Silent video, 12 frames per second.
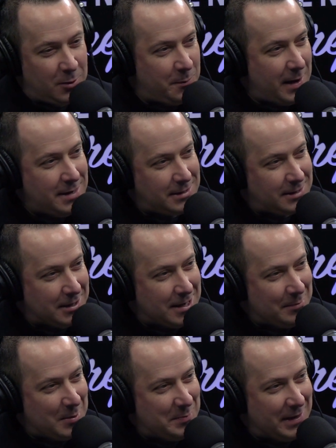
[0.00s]
pays us a
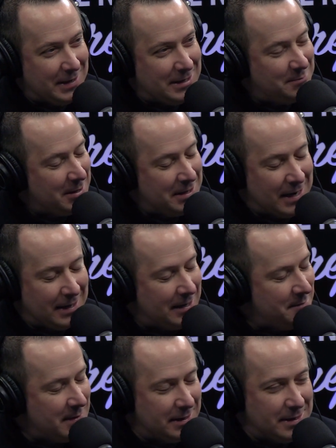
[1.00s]
couple pennies, but not
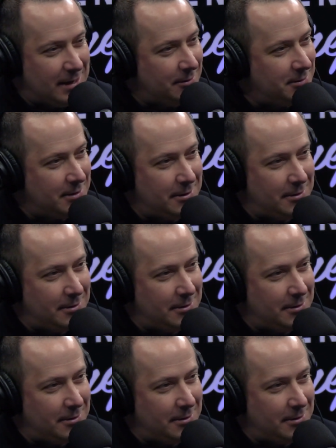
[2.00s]
any big dollars at all.